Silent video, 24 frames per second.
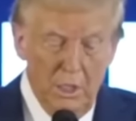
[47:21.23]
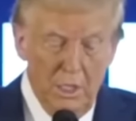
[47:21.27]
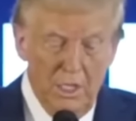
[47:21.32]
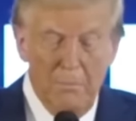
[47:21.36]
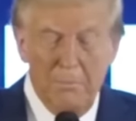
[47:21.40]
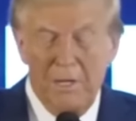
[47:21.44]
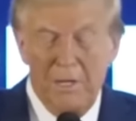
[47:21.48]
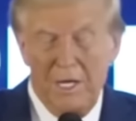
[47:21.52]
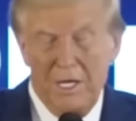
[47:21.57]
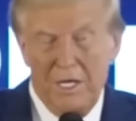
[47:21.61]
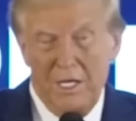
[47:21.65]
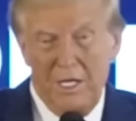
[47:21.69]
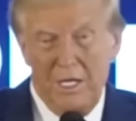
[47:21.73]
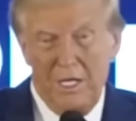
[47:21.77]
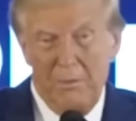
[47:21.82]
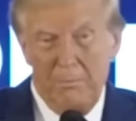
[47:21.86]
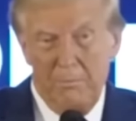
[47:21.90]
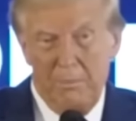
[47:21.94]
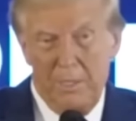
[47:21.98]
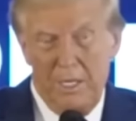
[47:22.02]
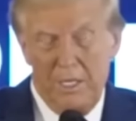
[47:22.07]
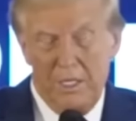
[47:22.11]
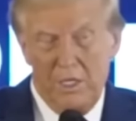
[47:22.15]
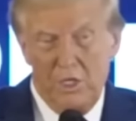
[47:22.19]
Kamala
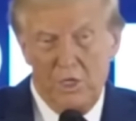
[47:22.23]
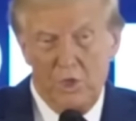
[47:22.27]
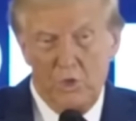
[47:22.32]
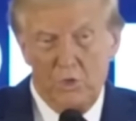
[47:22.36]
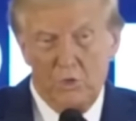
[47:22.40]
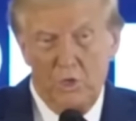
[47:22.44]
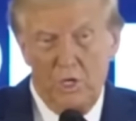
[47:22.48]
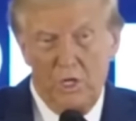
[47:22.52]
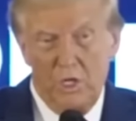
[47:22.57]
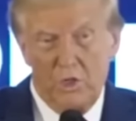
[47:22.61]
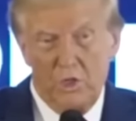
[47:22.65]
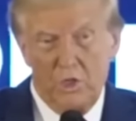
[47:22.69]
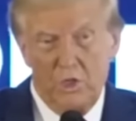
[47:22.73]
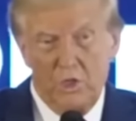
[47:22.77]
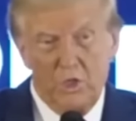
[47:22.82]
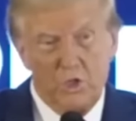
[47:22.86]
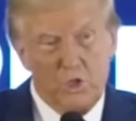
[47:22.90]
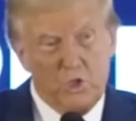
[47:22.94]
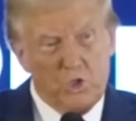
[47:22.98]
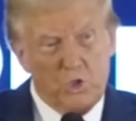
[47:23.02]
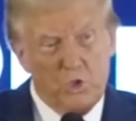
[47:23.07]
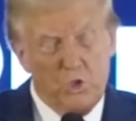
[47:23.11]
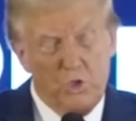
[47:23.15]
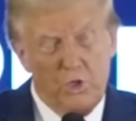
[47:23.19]
and Biden are trying to
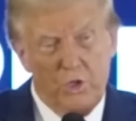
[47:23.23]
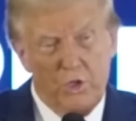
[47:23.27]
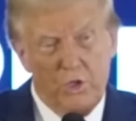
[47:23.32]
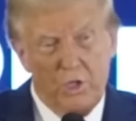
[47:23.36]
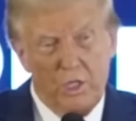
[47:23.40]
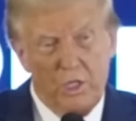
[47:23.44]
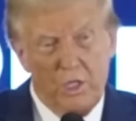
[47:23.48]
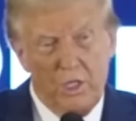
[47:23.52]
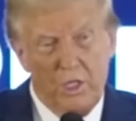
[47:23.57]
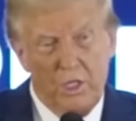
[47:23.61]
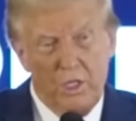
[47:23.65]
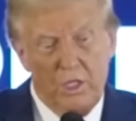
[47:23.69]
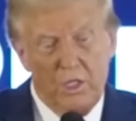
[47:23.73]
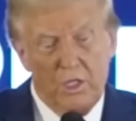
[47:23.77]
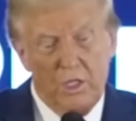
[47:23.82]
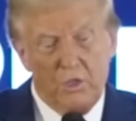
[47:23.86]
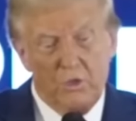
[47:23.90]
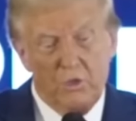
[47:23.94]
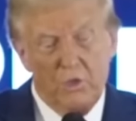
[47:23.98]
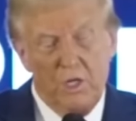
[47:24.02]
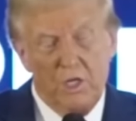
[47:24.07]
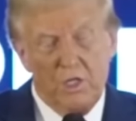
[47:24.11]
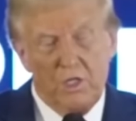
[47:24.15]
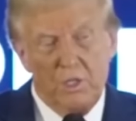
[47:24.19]
destroy that. They're
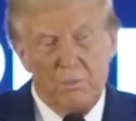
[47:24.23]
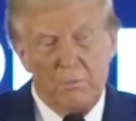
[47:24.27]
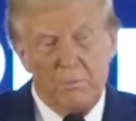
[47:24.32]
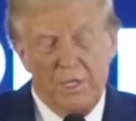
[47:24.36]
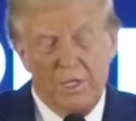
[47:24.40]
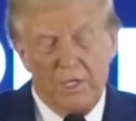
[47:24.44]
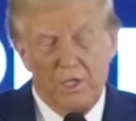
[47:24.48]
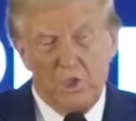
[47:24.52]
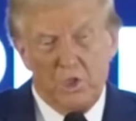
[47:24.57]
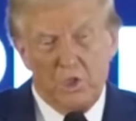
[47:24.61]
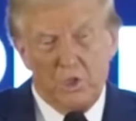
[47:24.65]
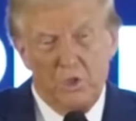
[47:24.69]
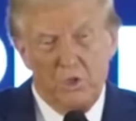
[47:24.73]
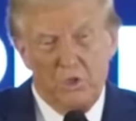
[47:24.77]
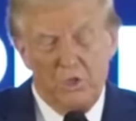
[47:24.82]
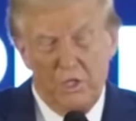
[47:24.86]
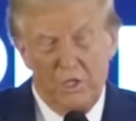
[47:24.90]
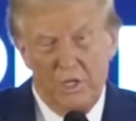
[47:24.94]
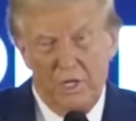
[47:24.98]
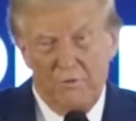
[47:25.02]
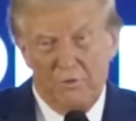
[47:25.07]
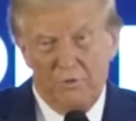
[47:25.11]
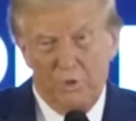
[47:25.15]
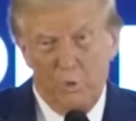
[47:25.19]
trying to make it so
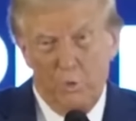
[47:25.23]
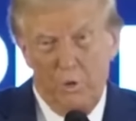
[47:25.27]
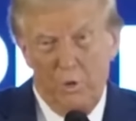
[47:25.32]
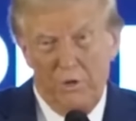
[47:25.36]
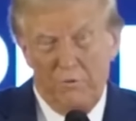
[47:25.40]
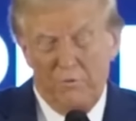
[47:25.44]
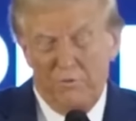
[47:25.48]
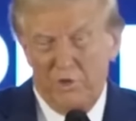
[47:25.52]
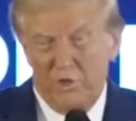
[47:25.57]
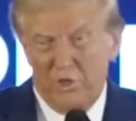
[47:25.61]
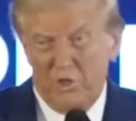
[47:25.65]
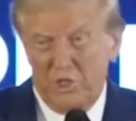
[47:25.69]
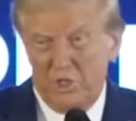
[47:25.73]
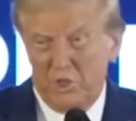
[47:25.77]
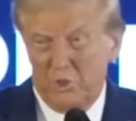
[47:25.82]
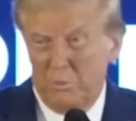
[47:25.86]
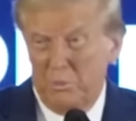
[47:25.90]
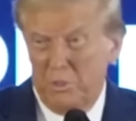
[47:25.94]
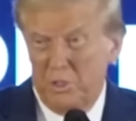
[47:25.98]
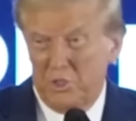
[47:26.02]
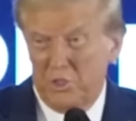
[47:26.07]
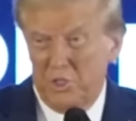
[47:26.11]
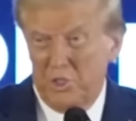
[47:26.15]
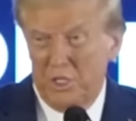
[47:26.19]
that you have to wait for
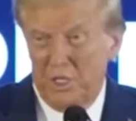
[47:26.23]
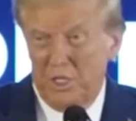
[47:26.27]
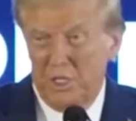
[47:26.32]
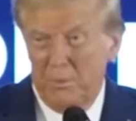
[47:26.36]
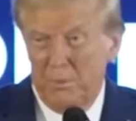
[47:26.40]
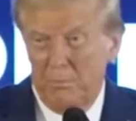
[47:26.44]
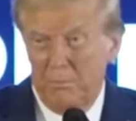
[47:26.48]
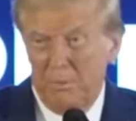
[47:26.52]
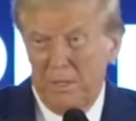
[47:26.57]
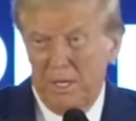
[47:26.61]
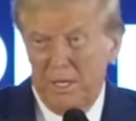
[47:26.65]
6 months again,